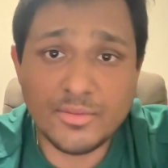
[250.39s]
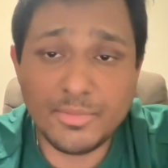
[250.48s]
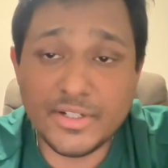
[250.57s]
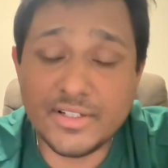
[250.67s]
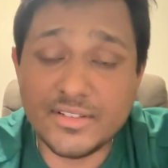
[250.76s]

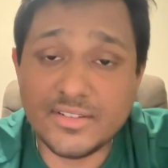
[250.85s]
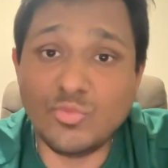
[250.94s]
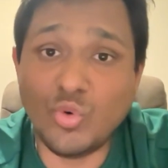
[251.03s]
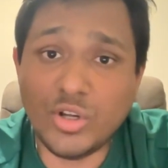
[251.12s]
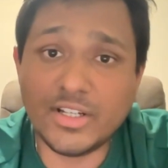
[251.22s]
But it
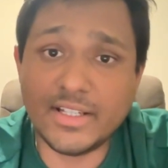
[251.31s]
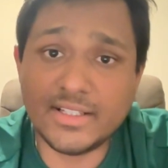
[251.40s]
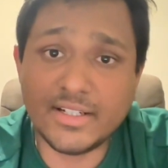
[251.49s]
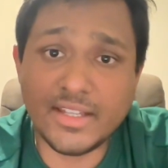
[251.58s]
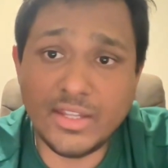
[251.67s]
doesn't work
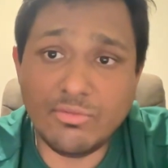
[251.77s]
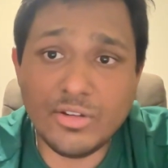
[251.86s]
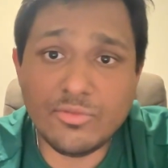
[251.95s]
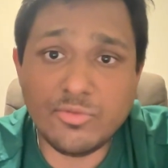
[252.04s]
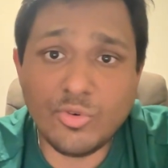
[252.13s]
like that.
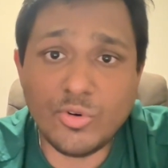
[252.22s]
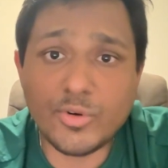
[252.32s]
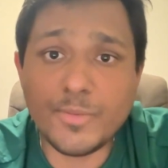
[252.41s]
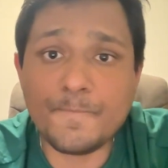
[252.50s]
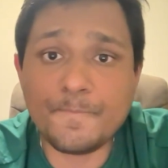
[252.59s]
Even for